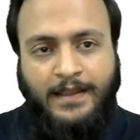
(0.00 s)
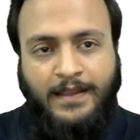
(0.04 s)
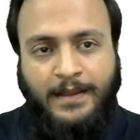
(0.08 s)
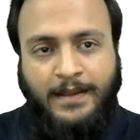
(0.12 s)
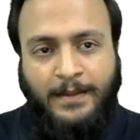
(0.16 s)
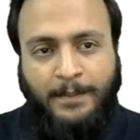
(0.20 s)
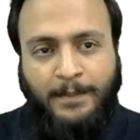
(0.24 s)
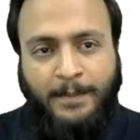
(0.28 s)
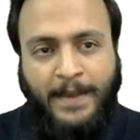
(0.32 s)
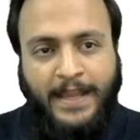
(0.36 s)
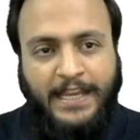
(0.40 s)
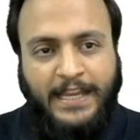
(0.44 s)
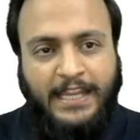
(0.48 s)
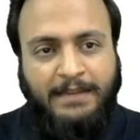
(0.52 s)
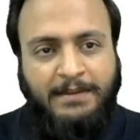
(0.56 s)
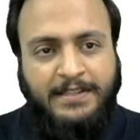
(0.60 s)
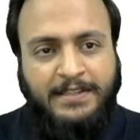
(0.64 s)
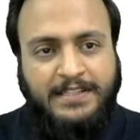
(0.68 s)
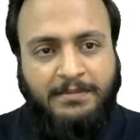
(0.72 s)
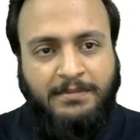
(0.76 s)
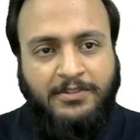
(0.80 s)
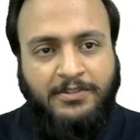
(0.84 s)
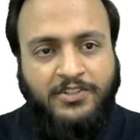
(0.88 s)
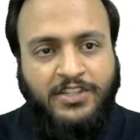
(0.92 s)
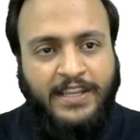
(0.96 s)
My name is
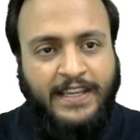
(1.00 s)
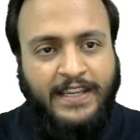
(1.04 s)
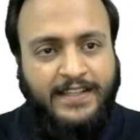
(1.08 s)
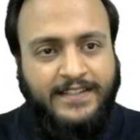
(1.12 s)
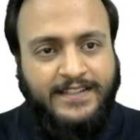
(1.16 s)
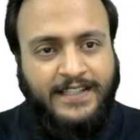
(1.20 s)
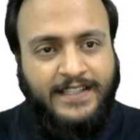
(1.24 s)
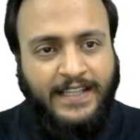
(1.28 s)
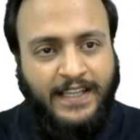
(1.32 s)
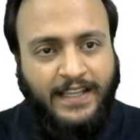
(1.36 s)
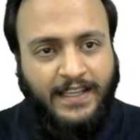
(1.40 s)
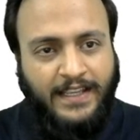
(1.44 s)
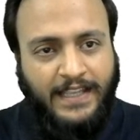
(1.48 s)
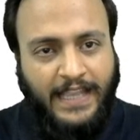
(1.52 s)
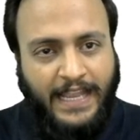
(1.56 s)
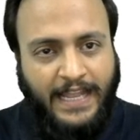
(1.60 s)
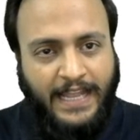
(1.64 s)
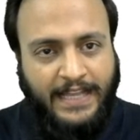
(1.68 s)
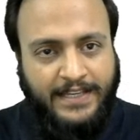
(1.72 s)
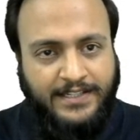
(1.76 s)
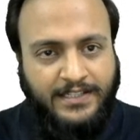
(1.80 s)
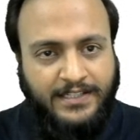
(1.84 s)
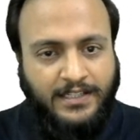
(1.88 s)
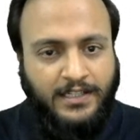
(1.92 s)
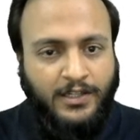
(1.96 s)
Abhishek Singh
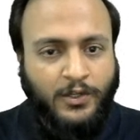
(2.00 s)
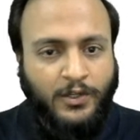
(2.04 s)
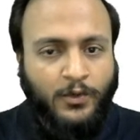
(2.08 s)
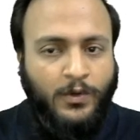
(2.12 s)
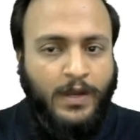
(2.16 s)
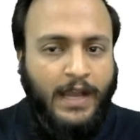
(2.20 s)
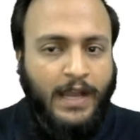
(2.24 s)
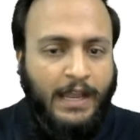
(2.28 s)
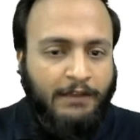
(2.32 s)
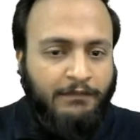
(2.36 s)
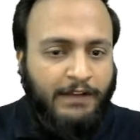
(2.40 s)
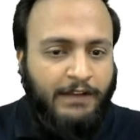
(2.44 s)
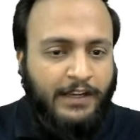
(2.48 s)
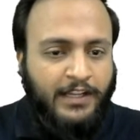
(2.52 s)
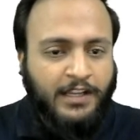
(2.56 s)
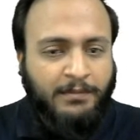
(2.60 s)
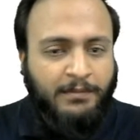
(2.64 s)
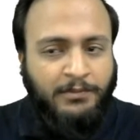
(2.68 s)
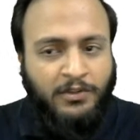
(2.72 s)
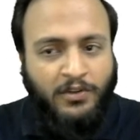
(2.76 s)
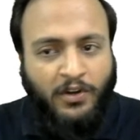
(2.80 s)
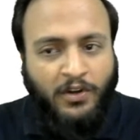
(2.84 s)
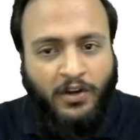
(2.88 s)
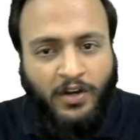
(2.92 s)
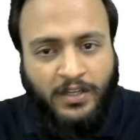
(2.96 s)
and I welcome
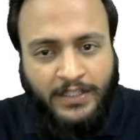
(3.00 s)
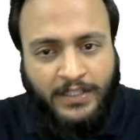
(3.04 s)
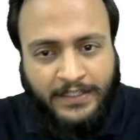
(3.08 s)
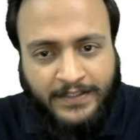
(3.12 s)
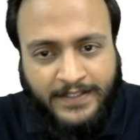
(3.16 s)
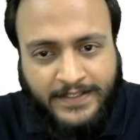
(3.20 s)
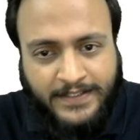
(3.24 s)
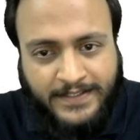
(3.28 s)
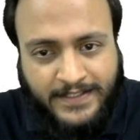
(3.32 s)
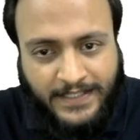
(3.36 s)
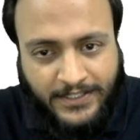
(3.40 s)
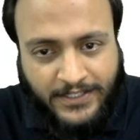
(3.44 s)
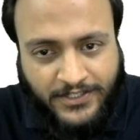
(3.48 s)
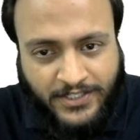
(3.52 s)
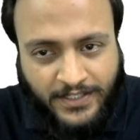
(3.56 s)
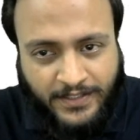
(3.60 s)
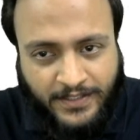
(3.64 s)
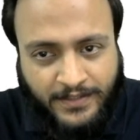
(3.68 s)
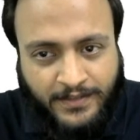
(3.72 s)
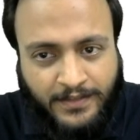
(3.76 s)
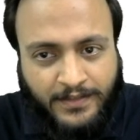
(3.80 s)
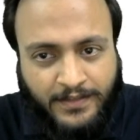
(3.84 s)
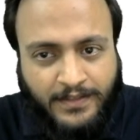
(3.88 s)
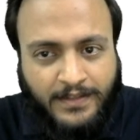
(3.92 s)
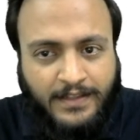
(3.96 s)
you all in this
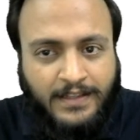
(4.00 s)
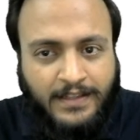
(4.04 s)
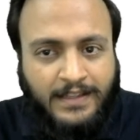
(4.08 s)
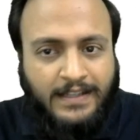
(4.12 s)
session,